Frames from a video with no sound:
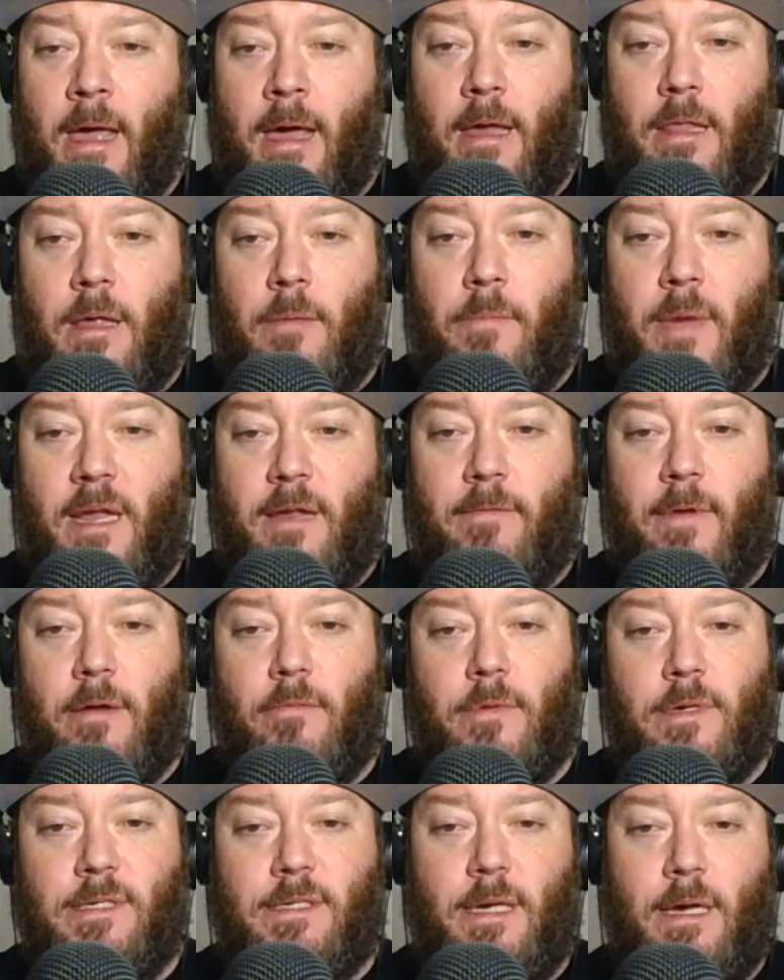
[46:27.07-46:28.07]
And the main event
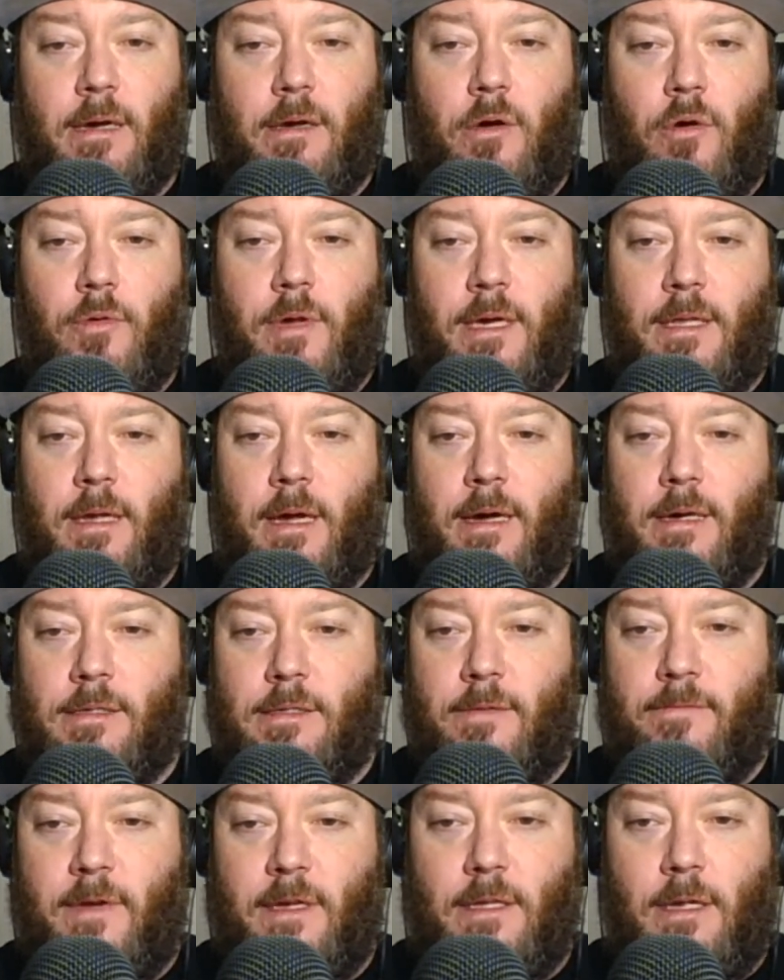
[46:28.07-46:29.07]
was Cody and the Guns
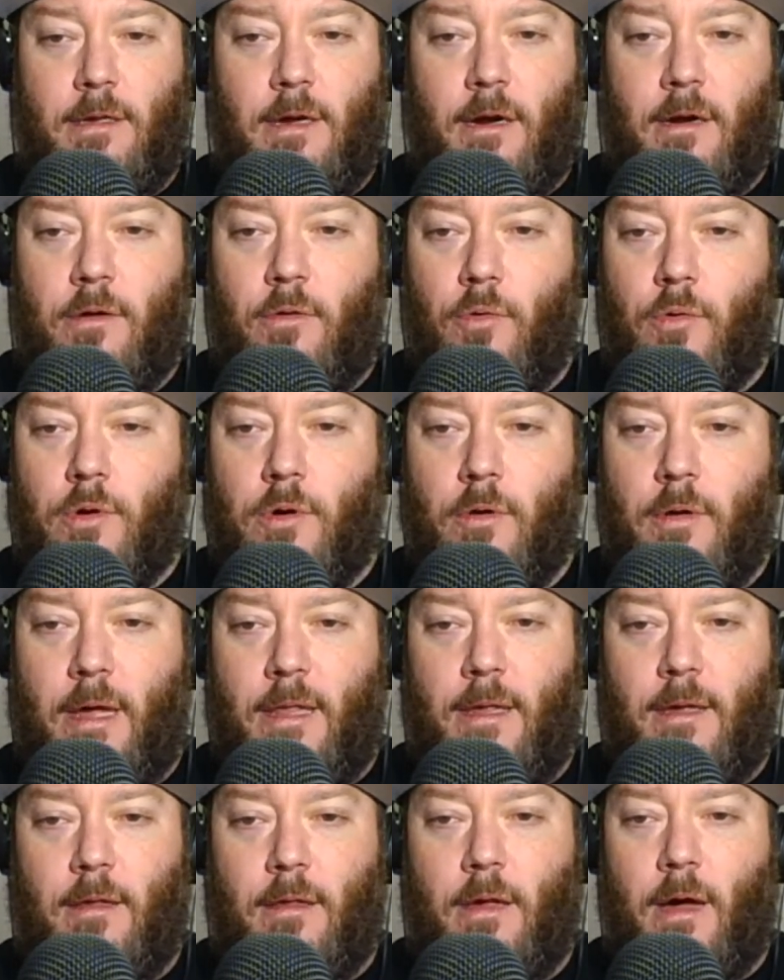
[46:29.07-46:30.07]
defeating the Dark Order, and
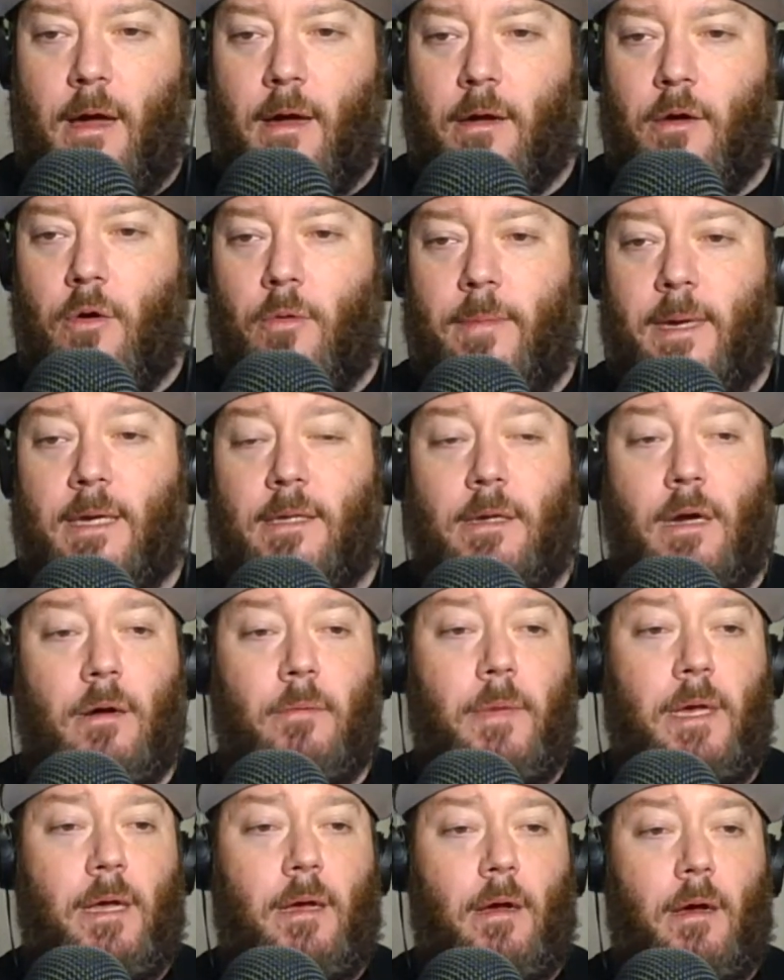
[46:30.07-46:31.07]
then Kobe and
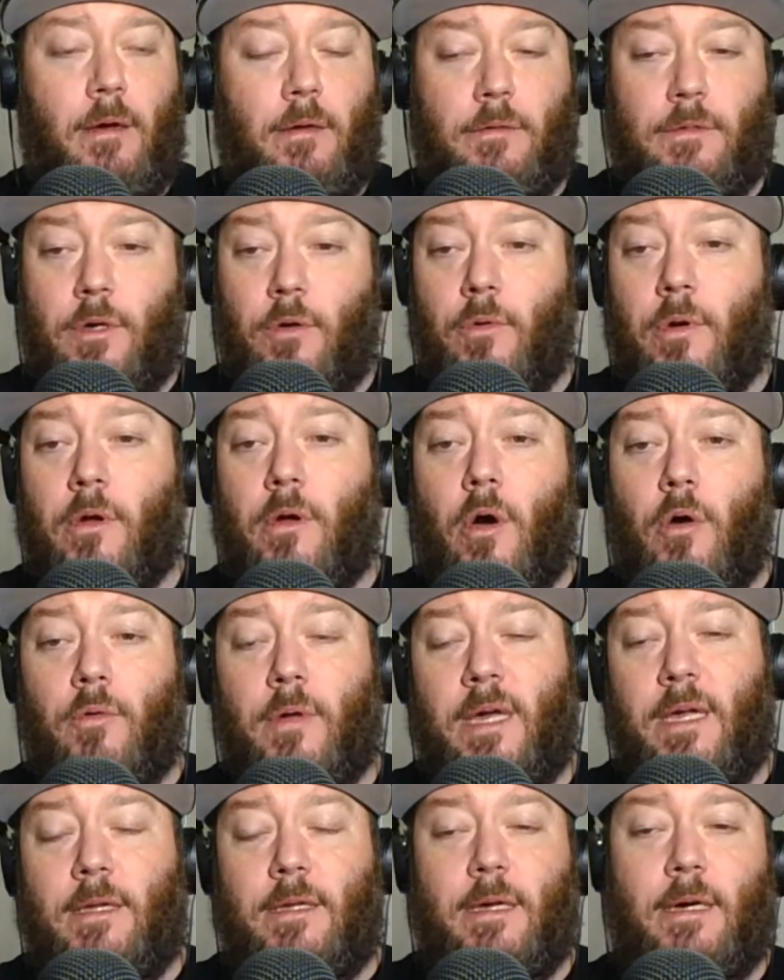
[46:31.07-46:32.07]
Darby. So
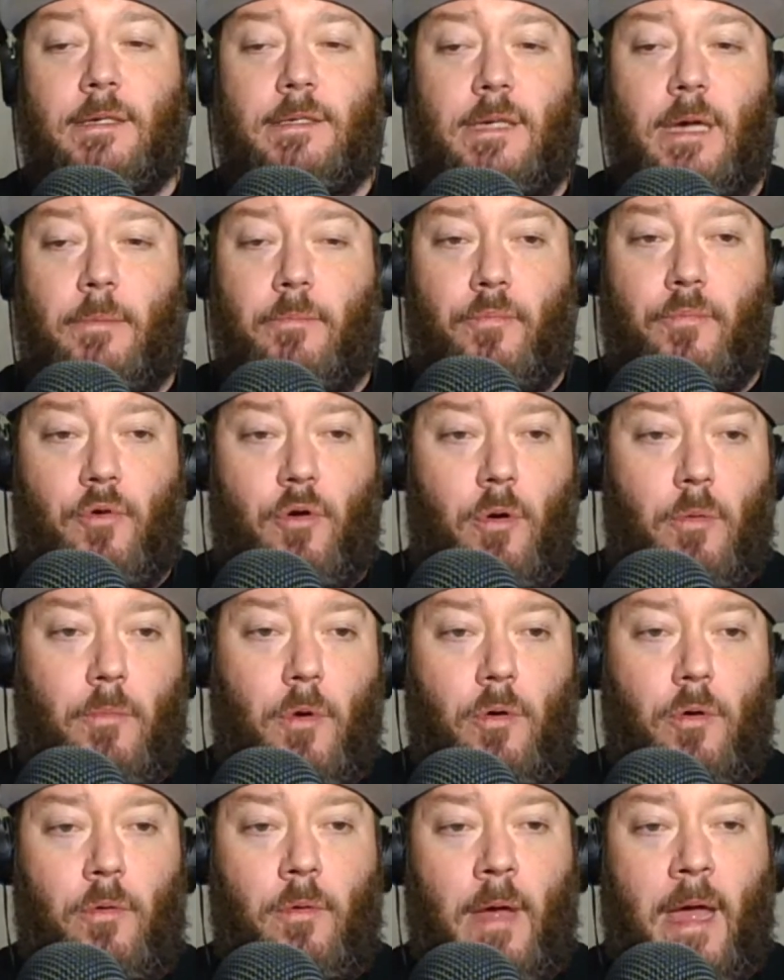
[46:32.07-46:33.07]
Cody does a
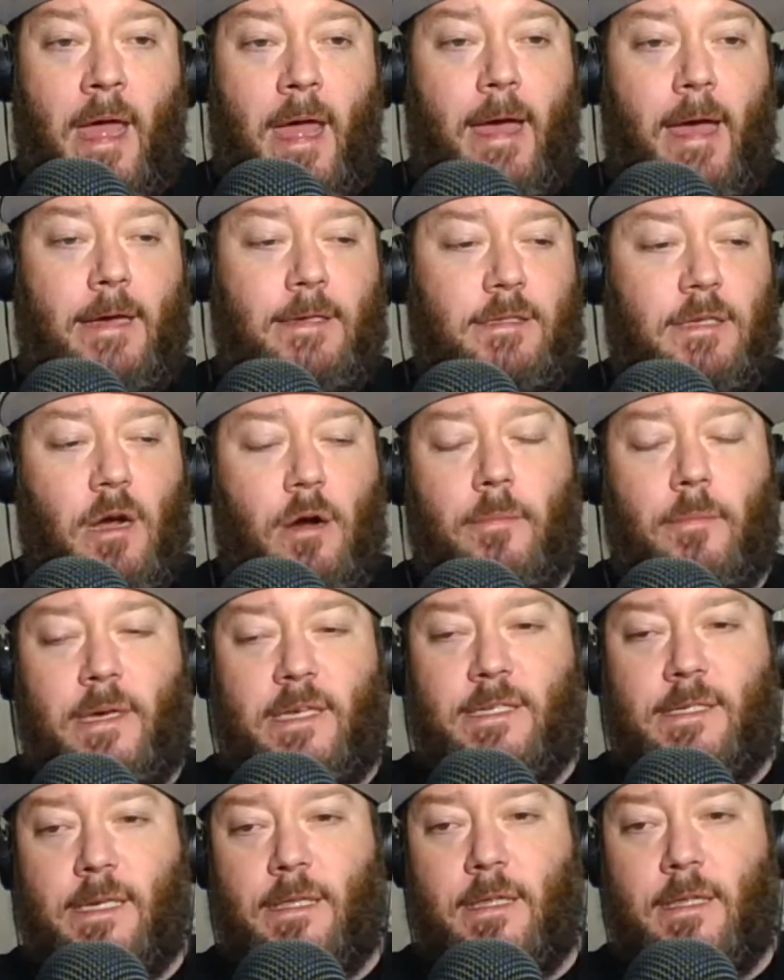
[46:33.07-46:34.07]
promo as Darby
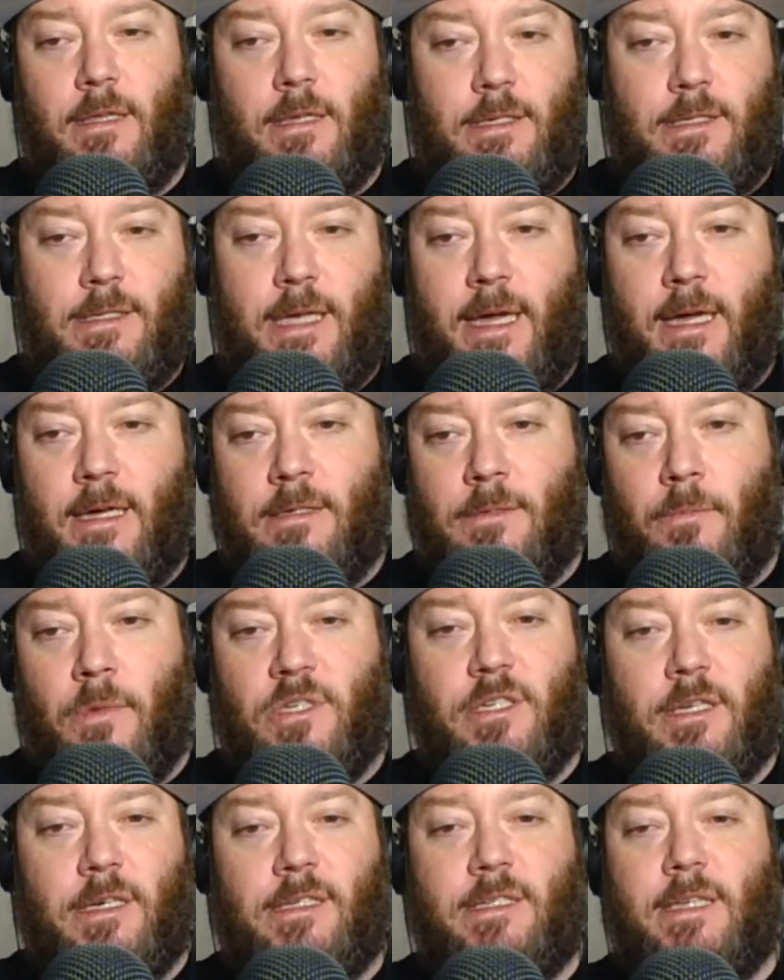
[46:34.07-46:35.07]
sitting in the stands,
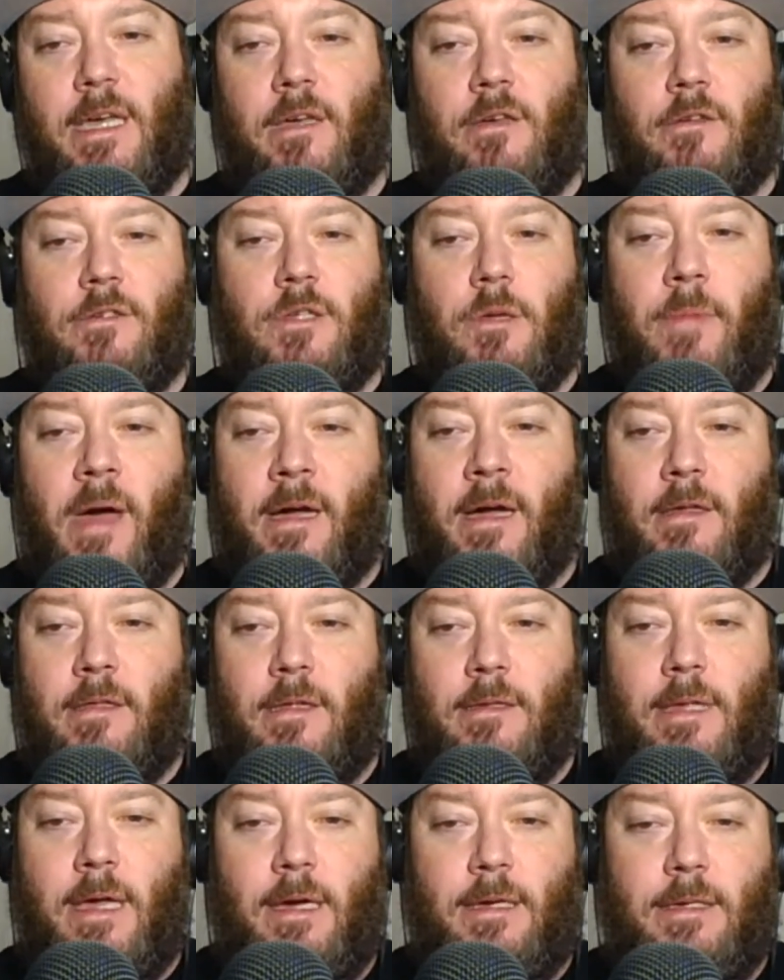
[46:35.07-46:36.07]
much like Sting used to back in the
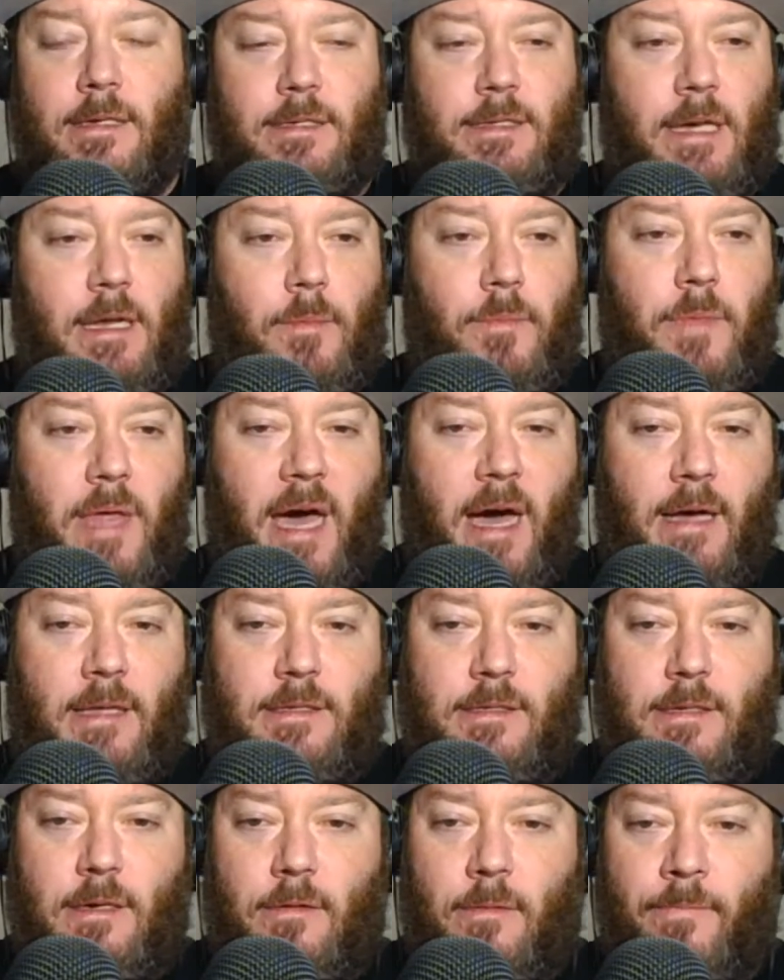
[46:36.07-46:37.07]
day, to set up that.
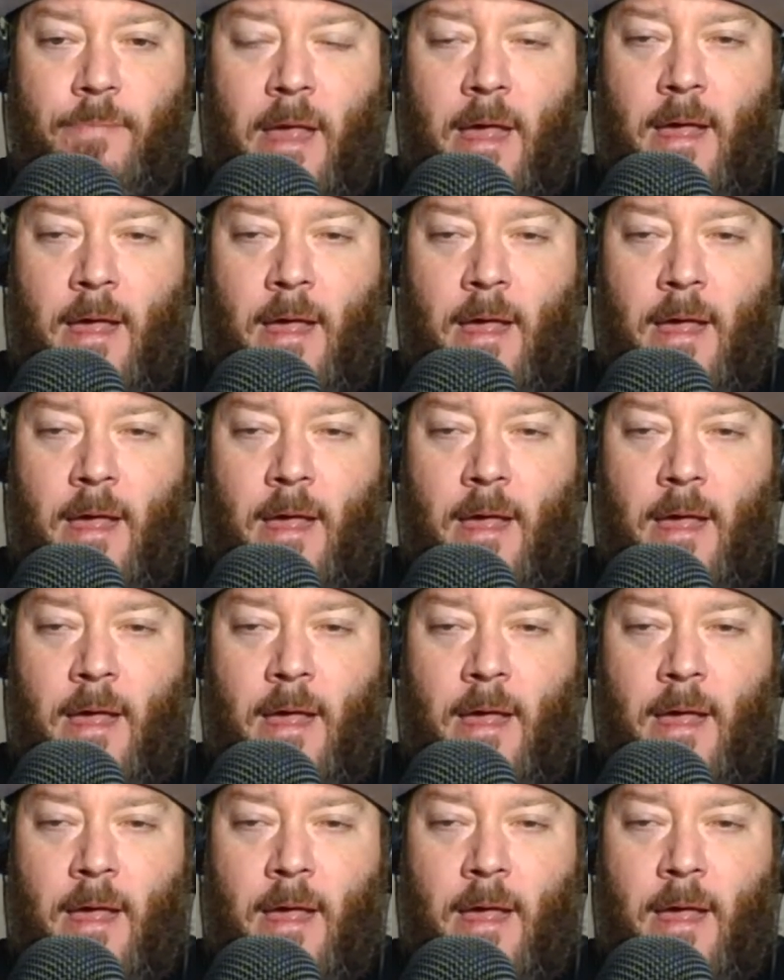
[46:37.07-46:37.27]
So